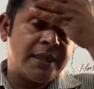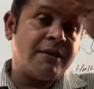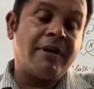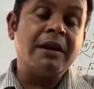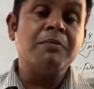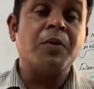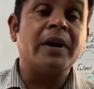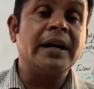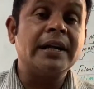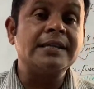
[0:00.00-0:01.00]
The one
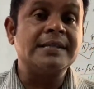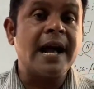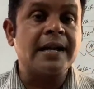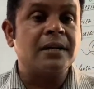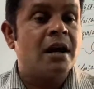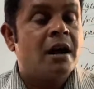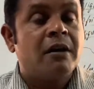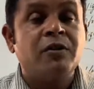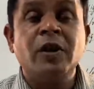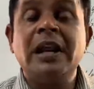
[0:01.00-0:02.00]
important is
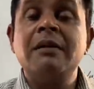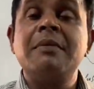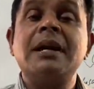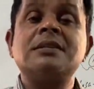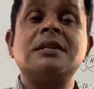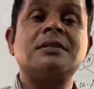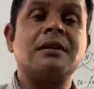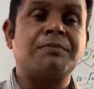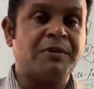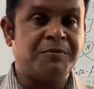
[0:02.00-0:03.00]
that to eliminate such
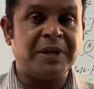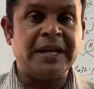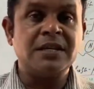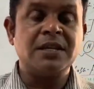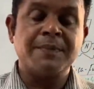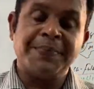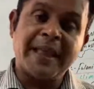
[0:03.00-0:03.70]
type of British